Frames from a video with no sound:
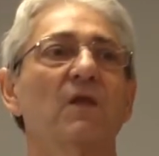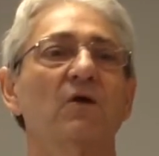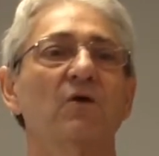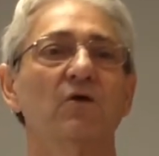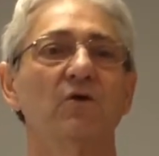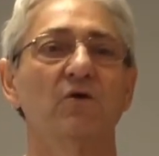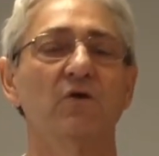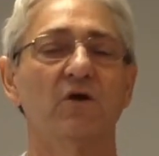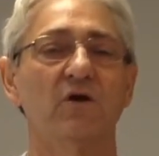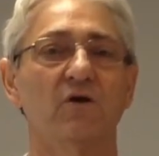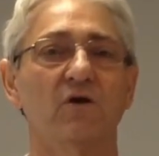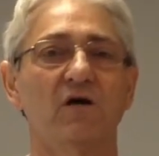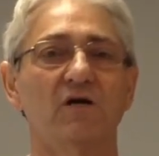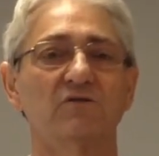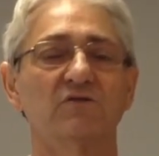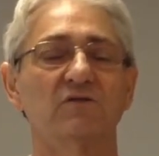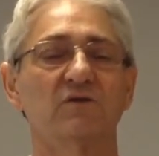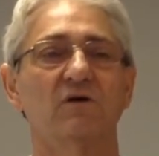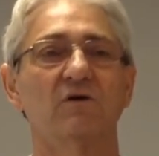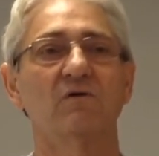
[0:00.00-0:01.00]
you can
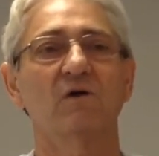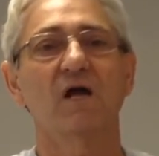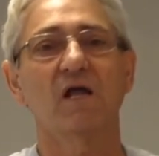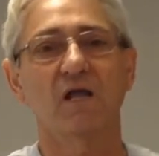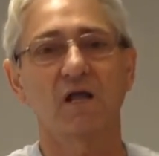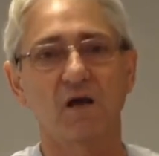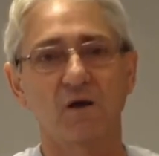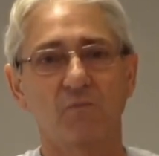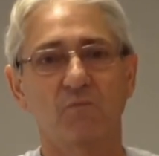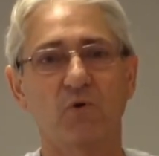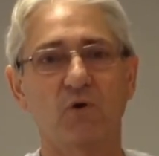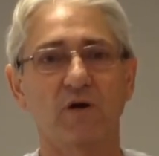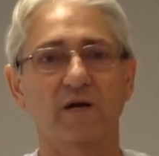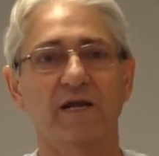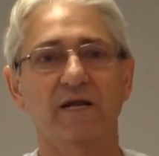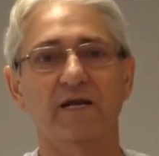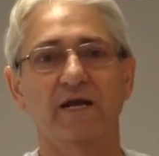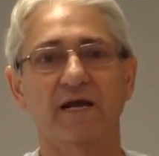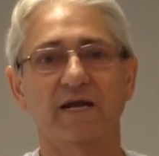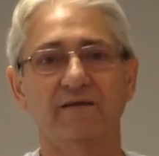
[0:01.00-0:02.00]
also put it
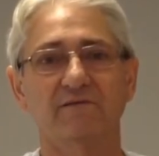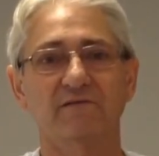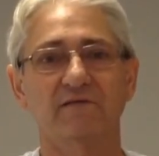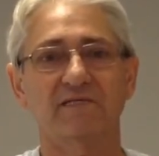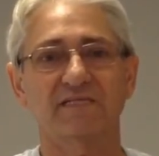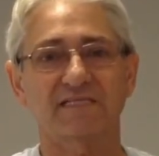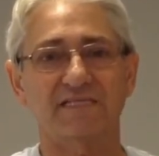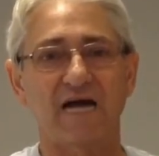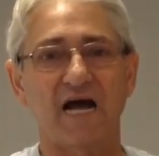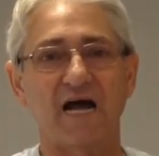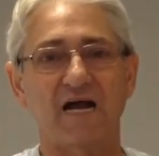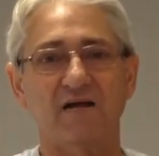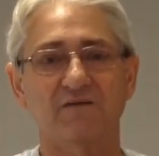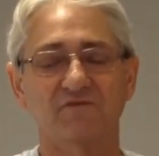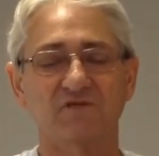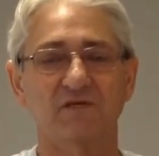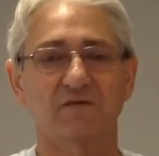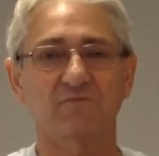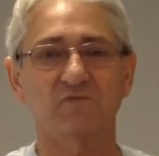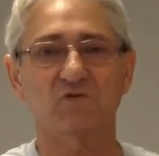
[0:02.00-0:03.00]
in a sock of
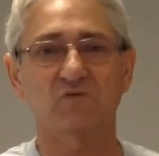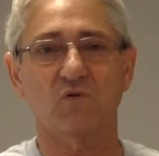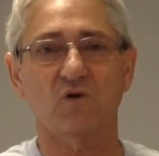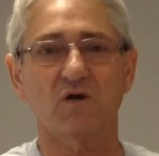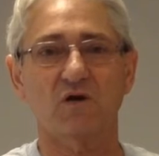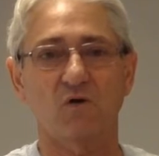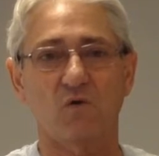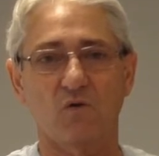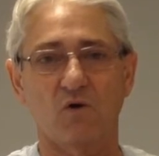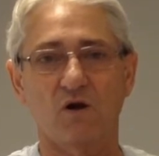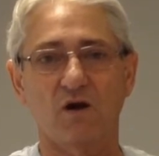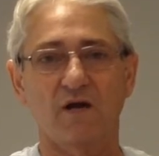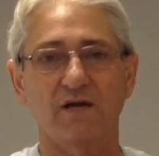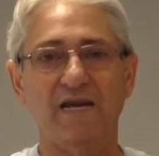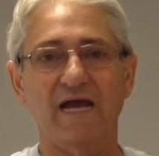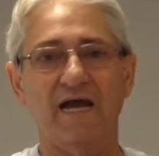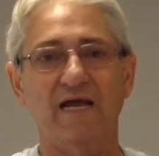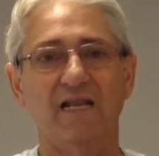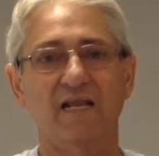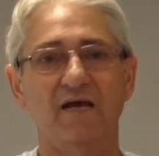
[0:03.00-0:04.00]
some sort or a
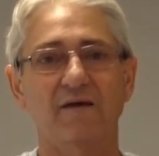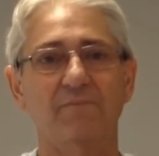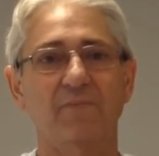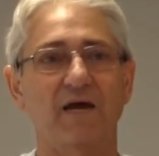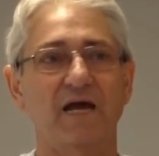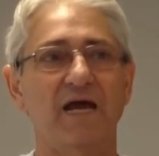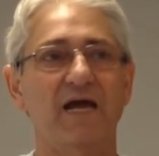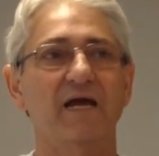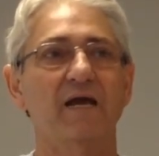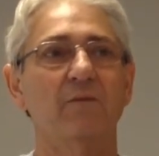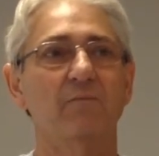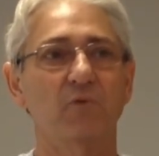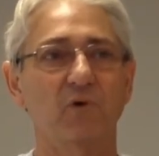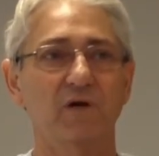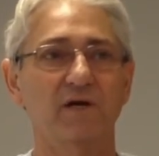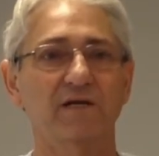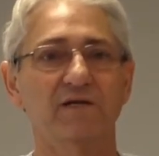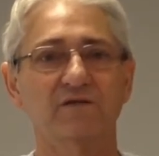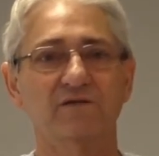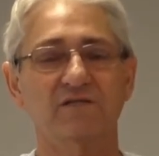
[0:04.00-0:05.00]
nylon bag, put
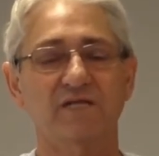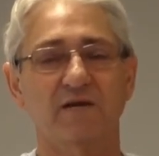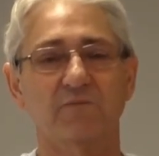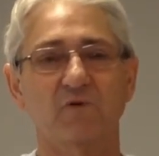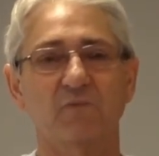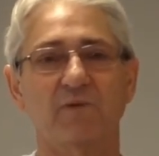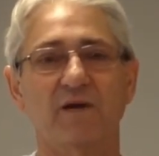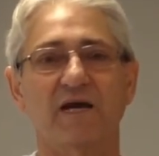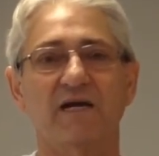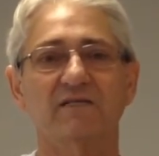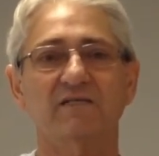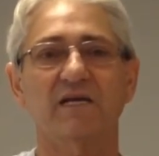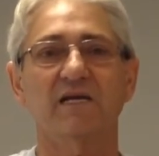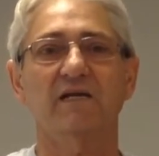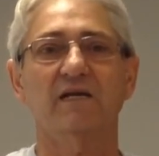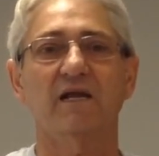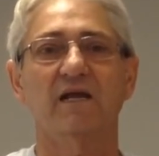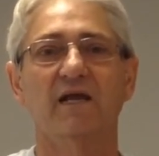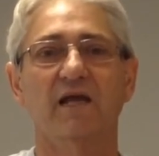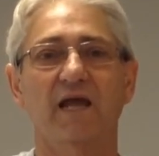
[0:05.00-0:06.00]
it in the skimmer
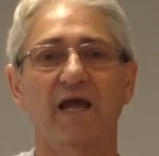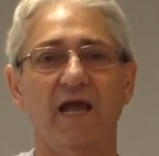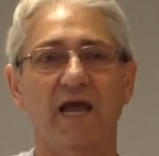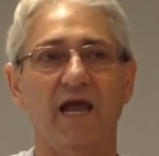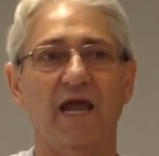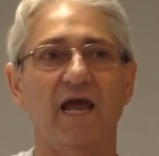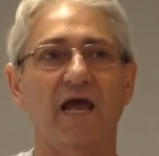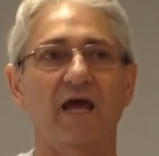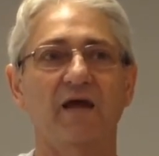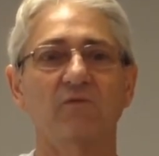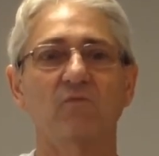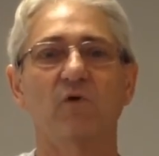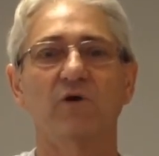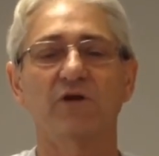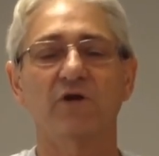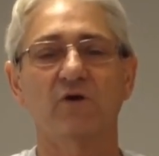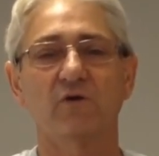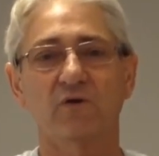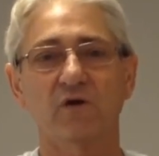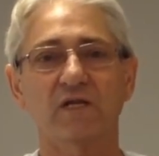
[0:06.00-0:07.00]
basket, and when
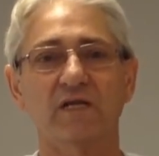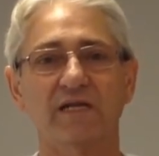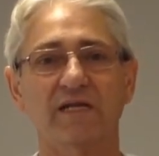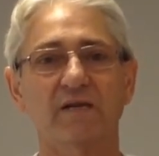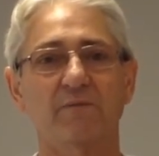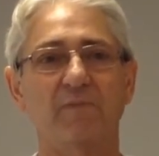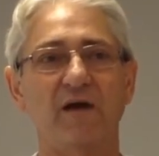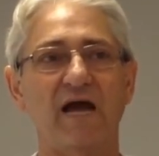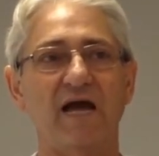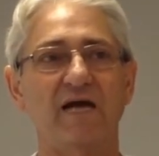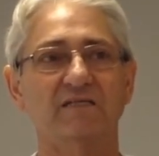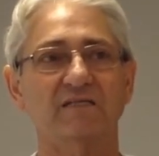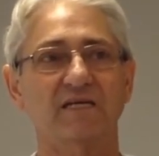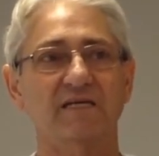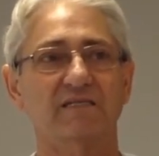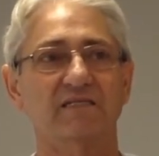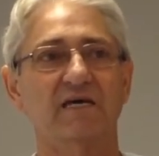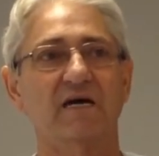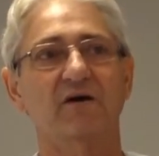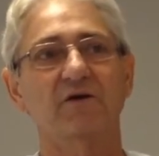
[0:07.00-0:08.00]
you go to clean the
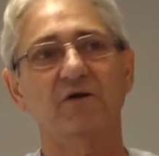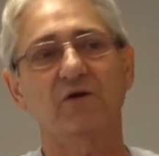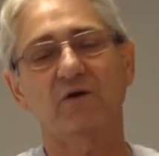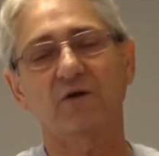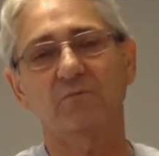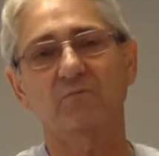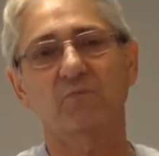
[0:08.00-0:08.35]
baskets out, you can